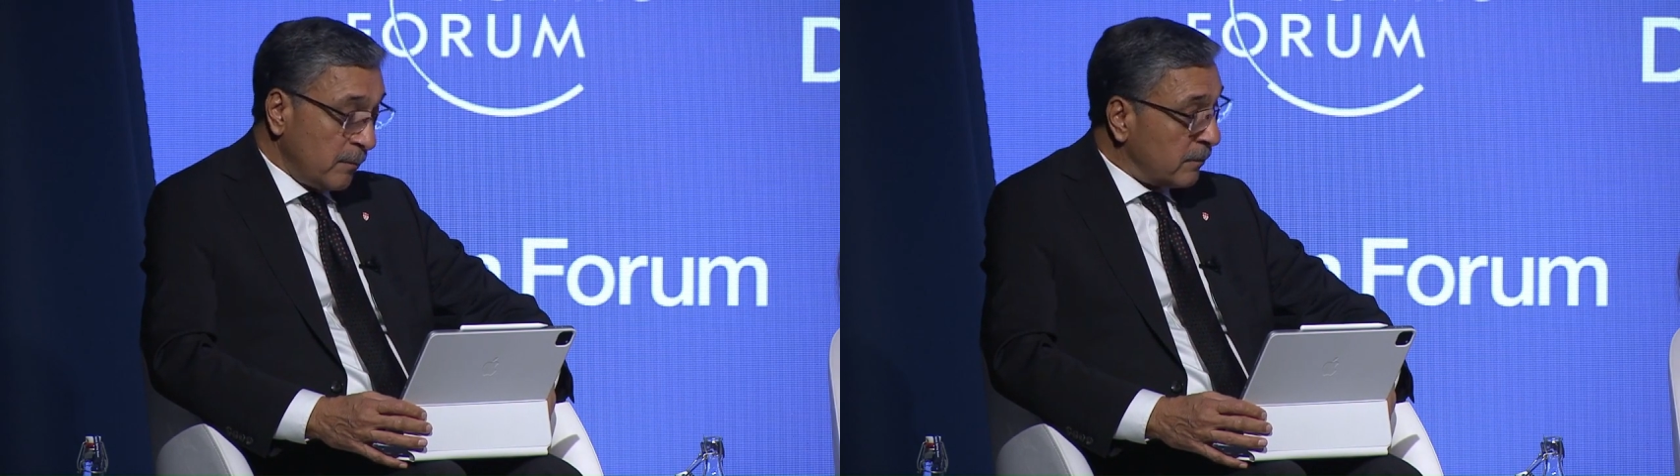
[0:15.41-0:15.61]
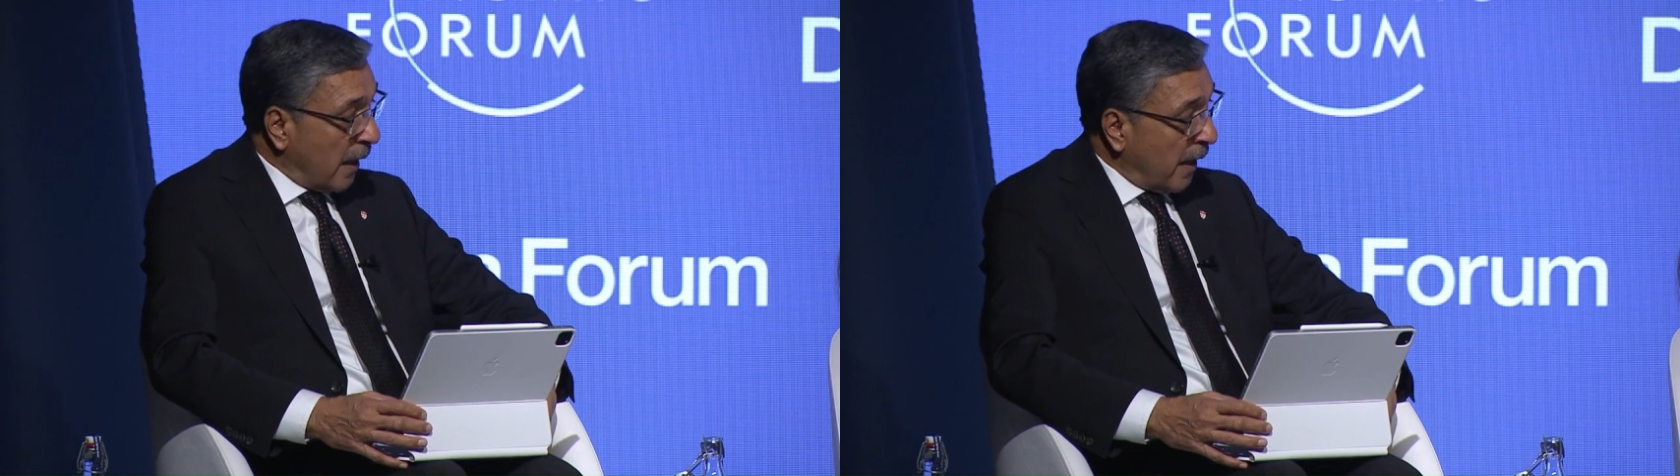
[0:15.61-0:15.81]

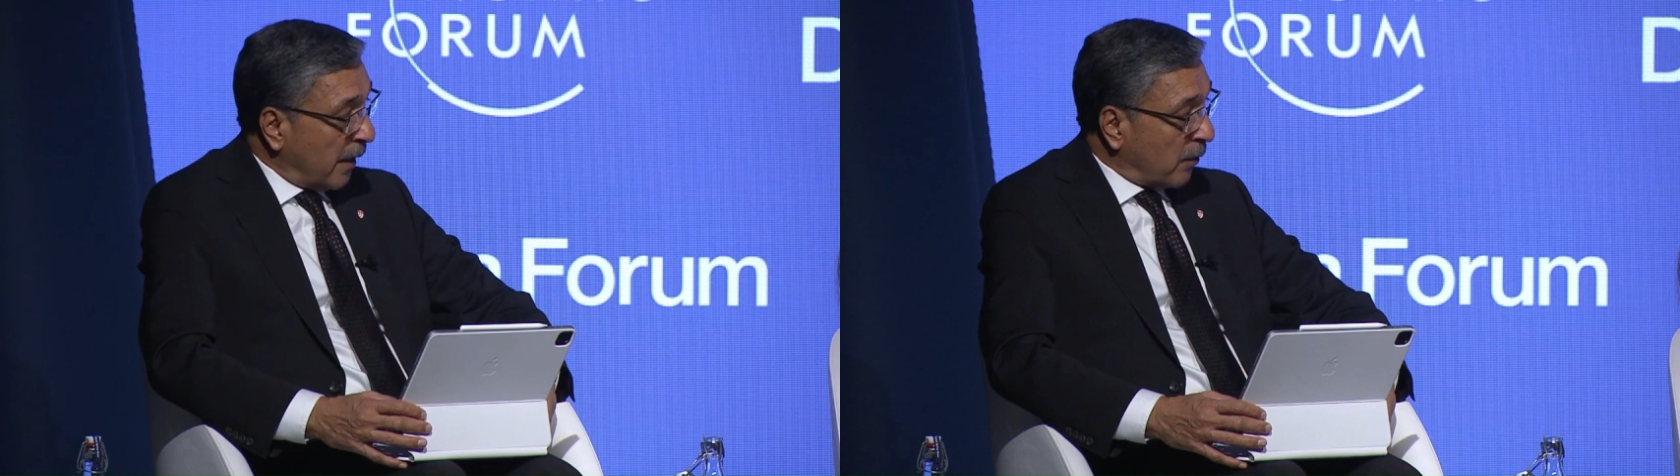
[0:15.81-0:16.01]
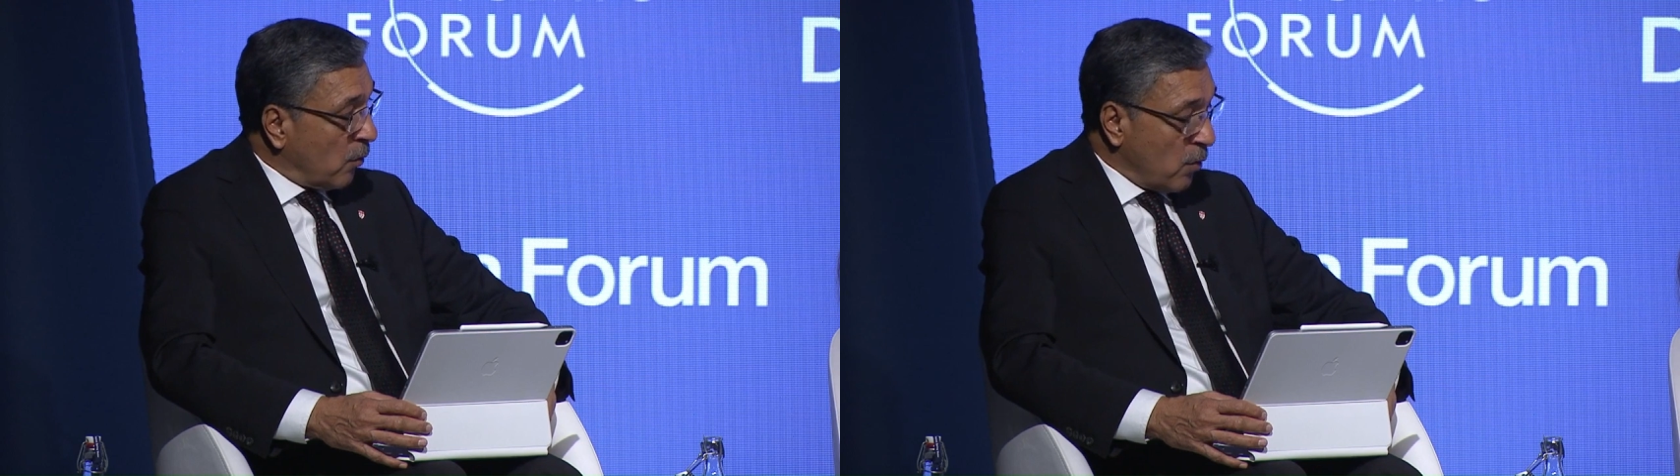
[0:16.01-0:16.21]

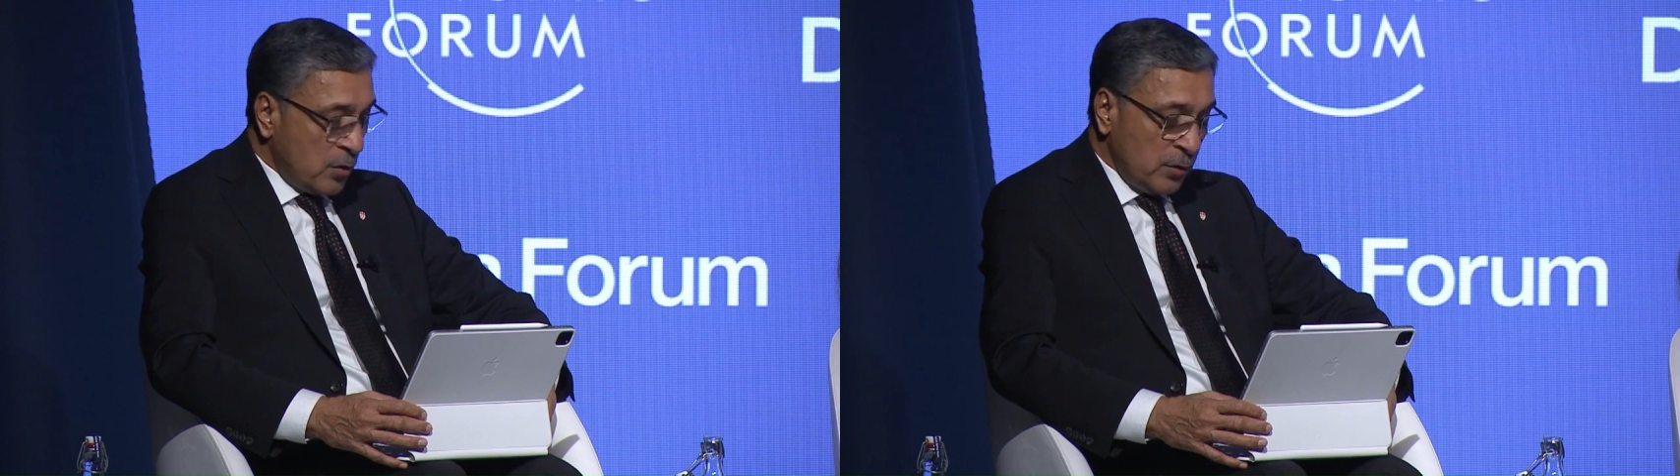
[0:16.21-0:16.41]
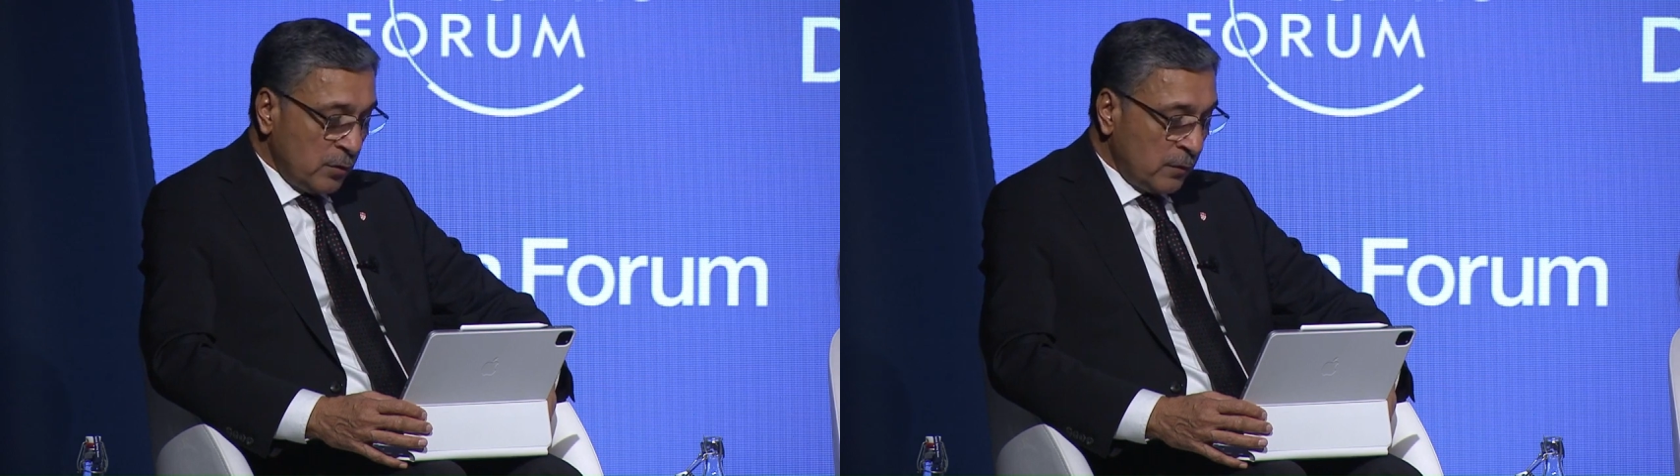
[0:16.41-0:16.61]
go
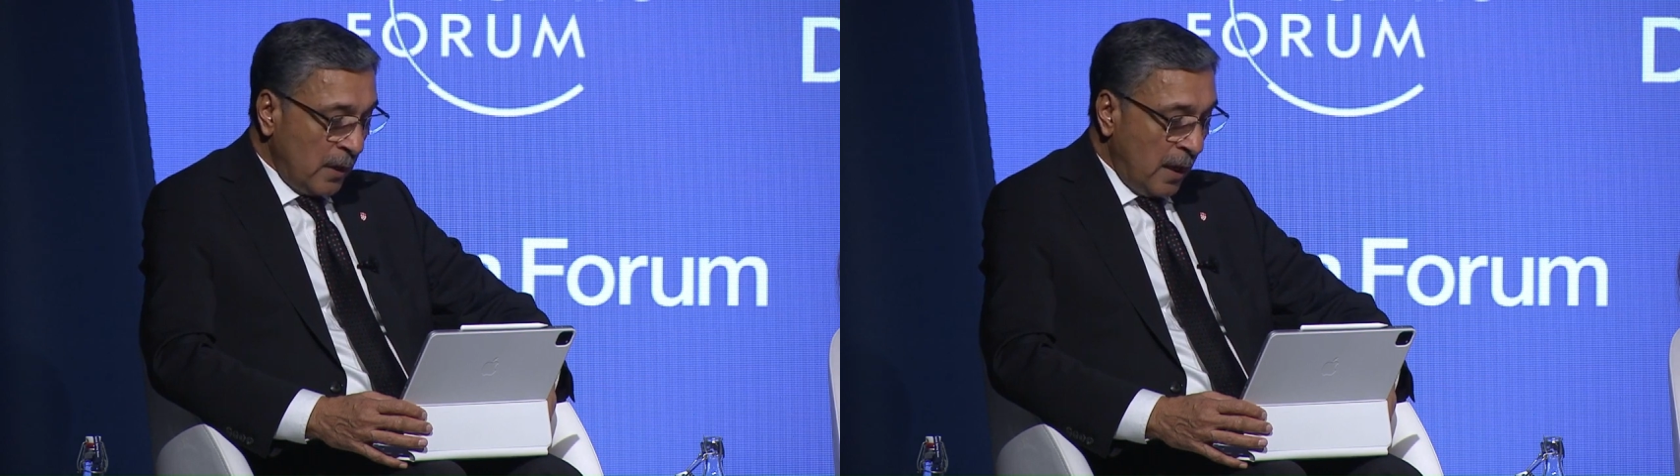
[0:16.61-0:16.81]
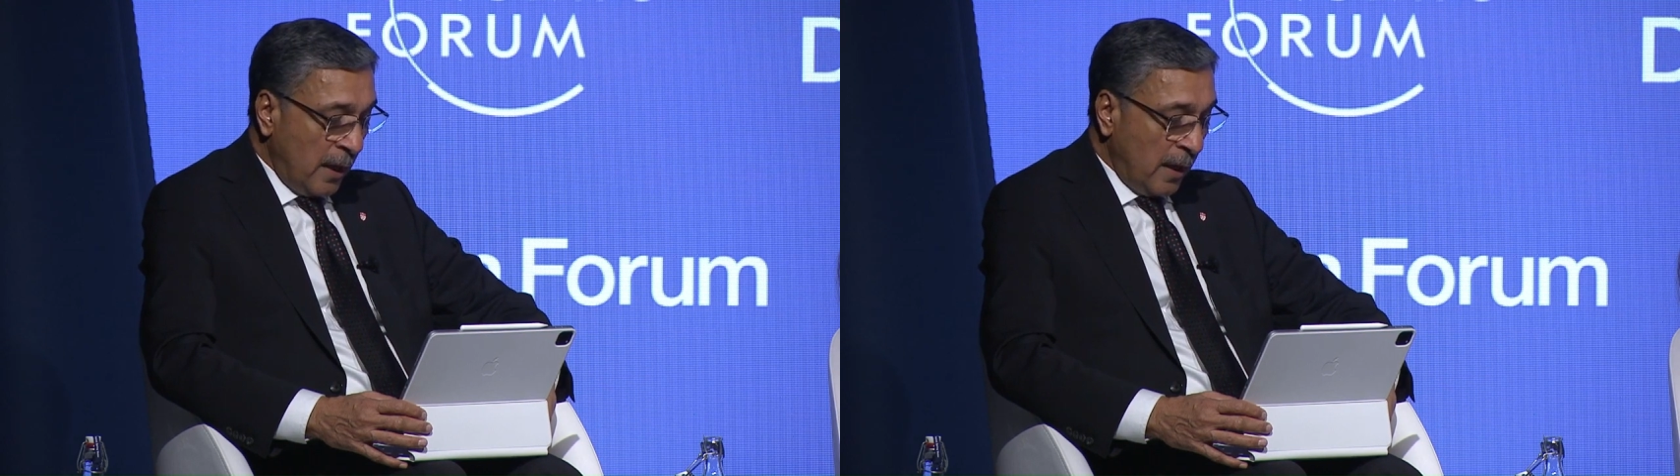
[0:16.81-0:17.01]
to
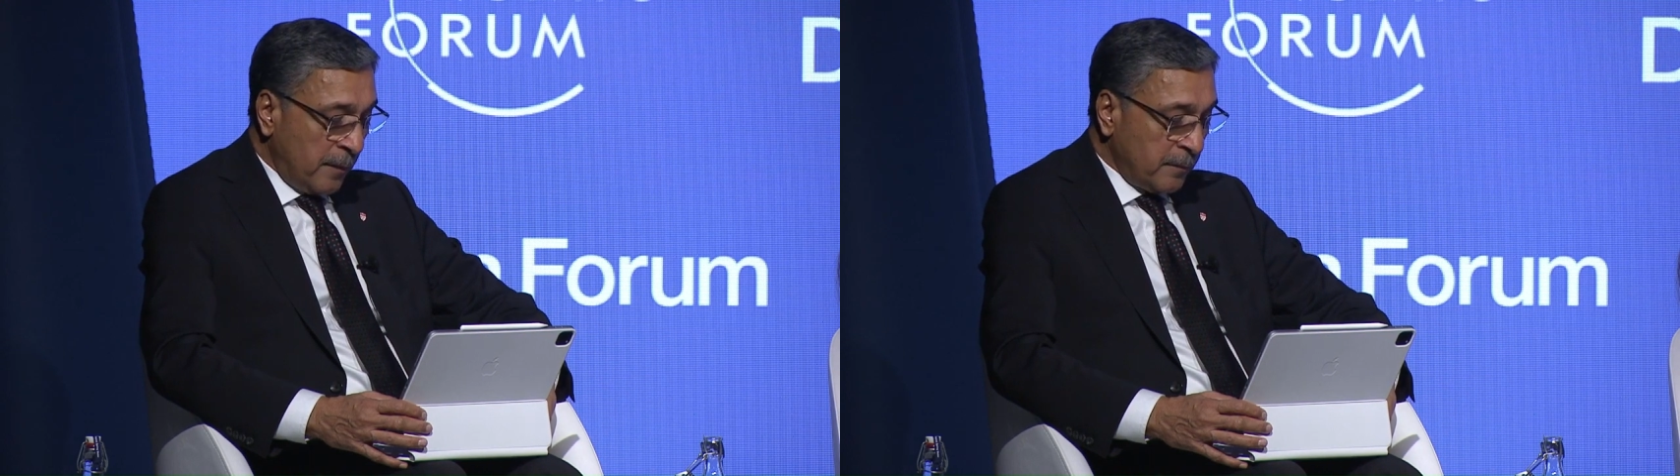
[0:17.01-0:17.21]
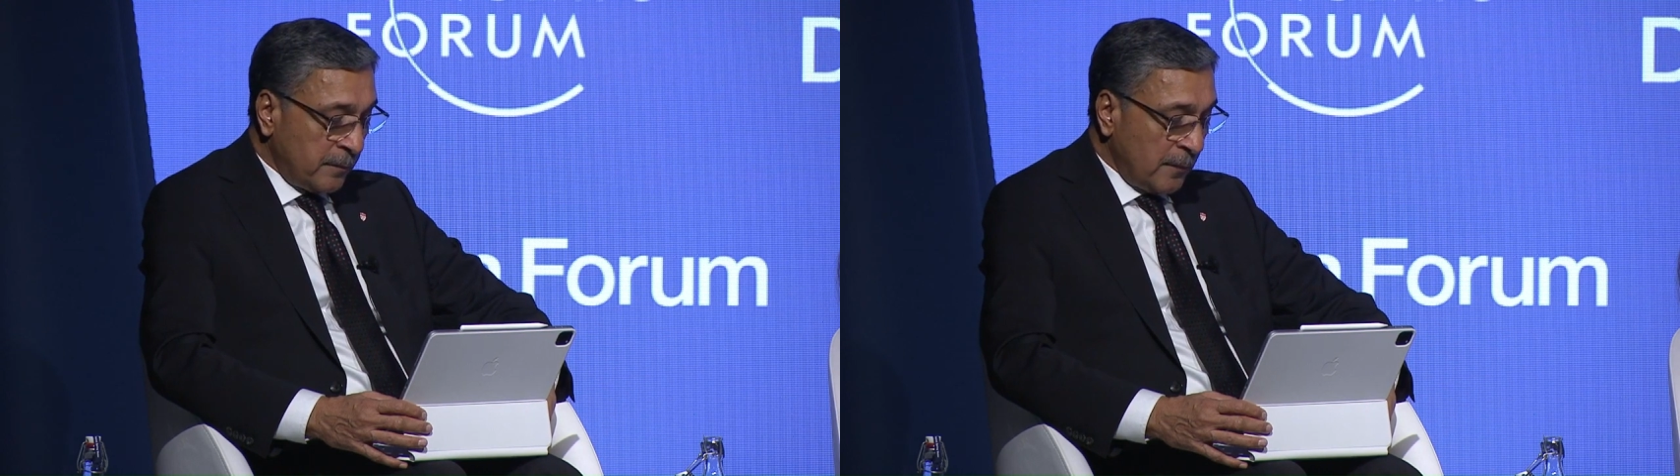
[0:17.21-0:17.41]

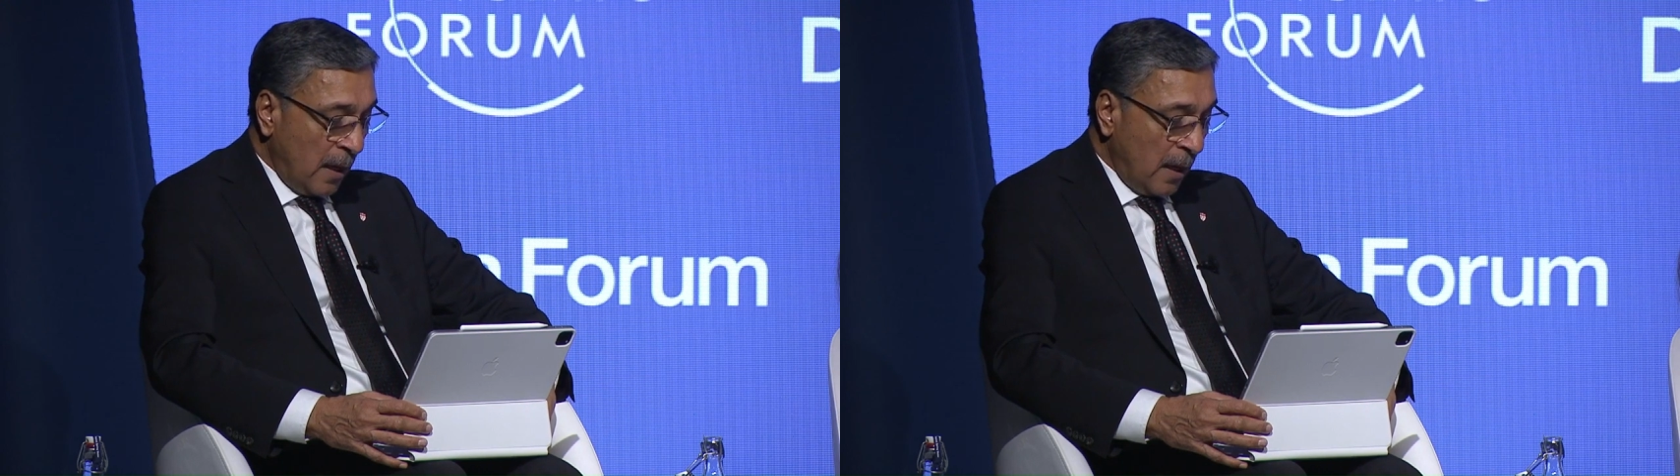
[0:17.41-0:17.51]
our